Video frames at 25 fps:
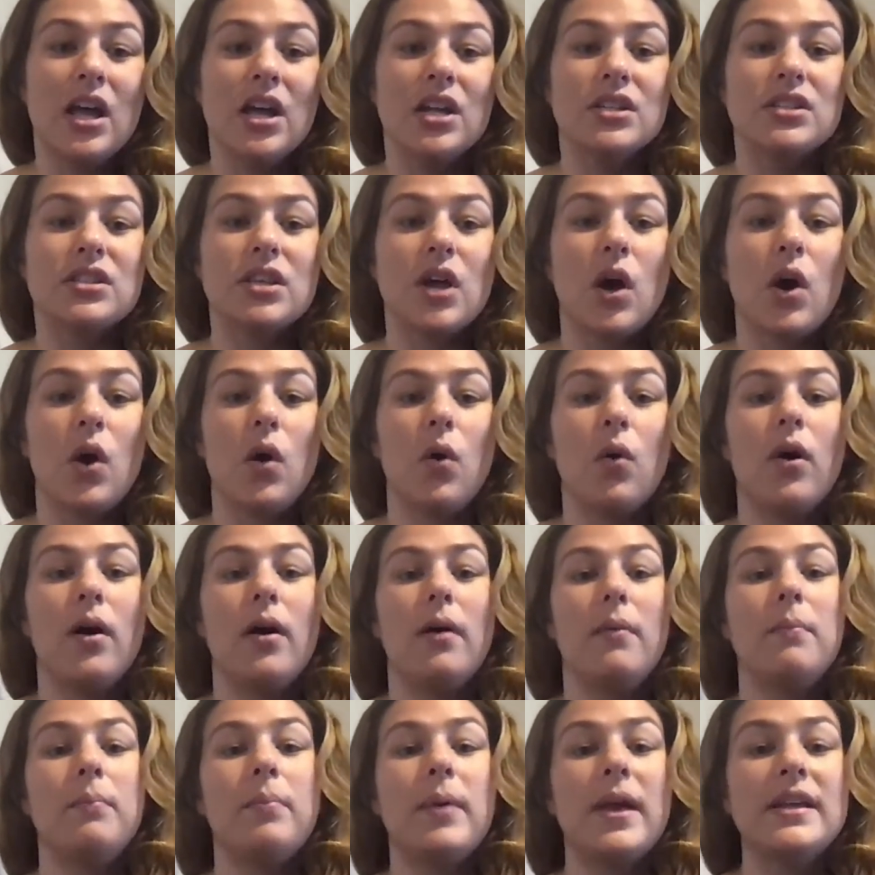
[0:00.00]
So
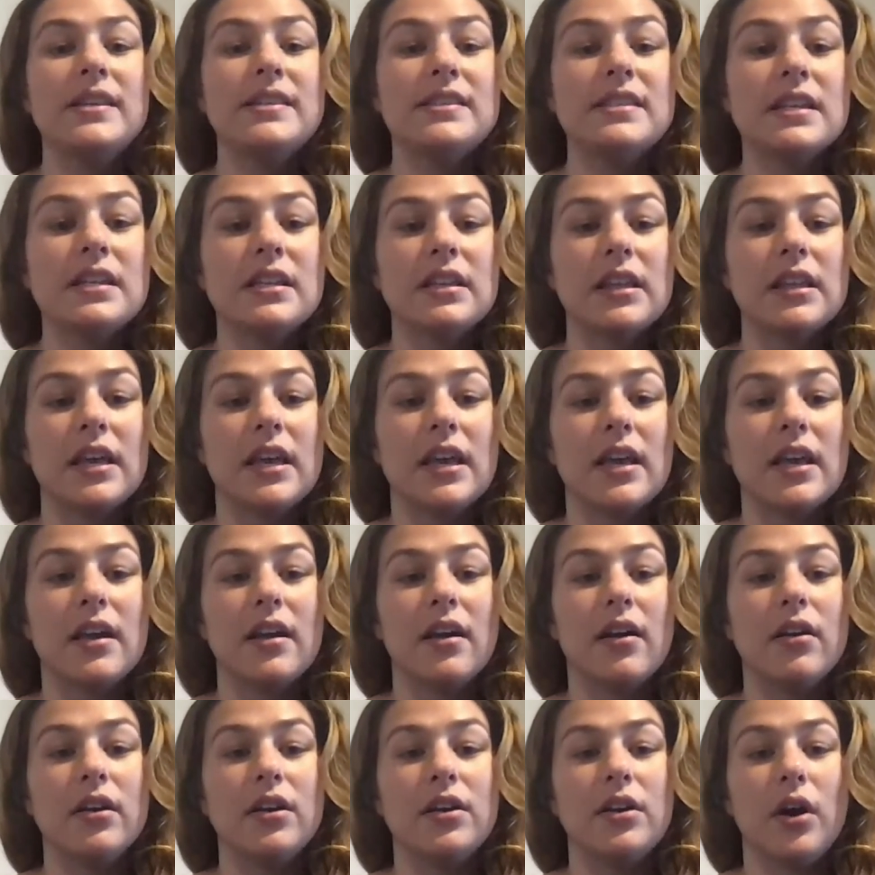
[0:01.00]
basically,
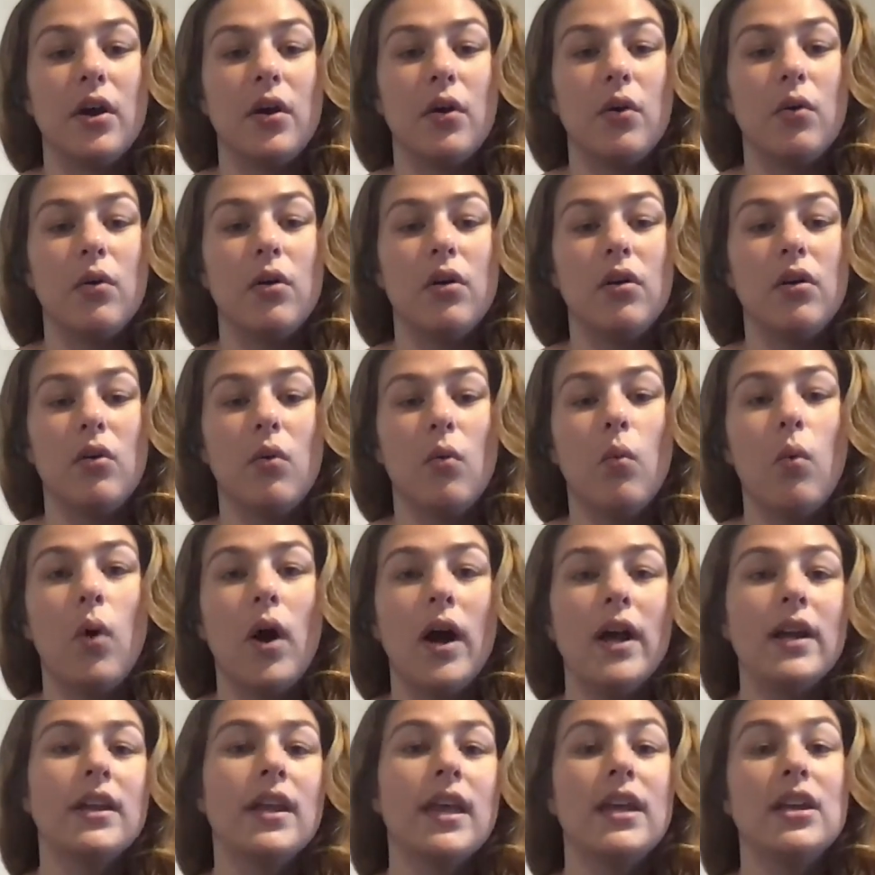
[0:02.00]

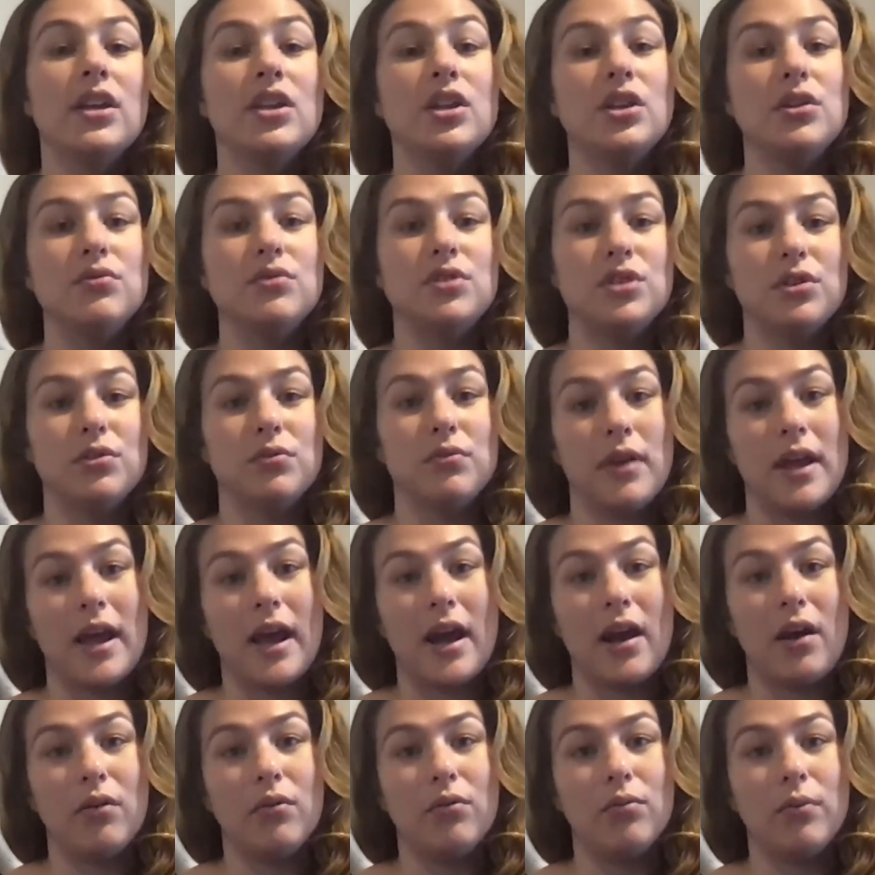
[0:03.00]
what can you do now,
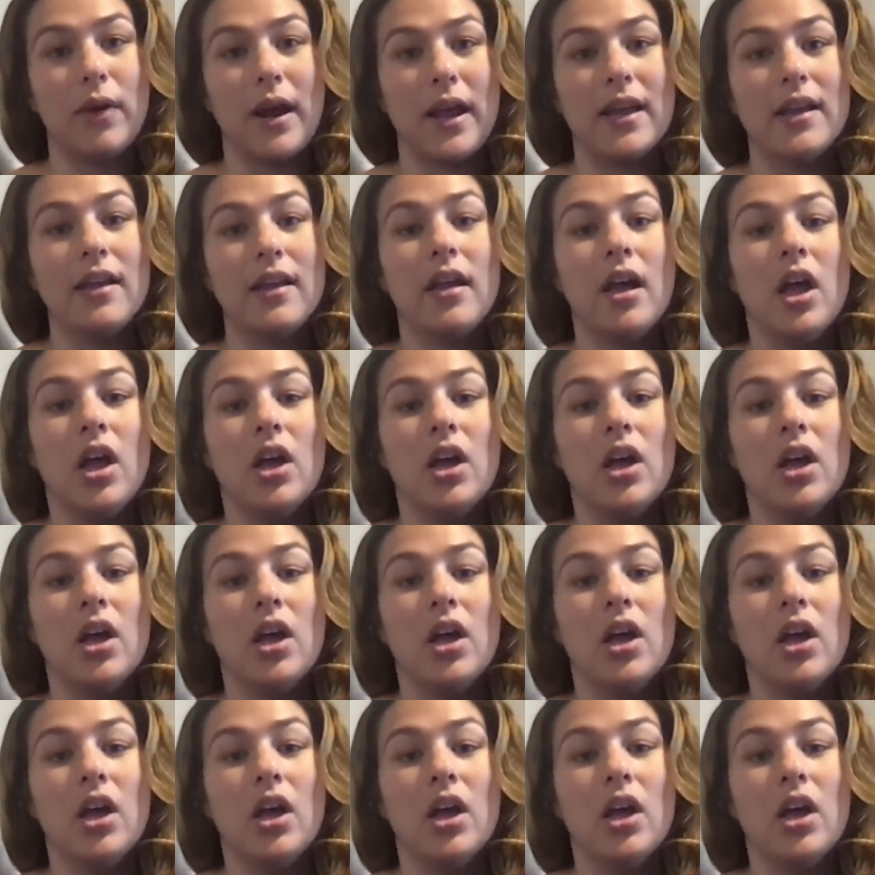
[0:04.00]
right?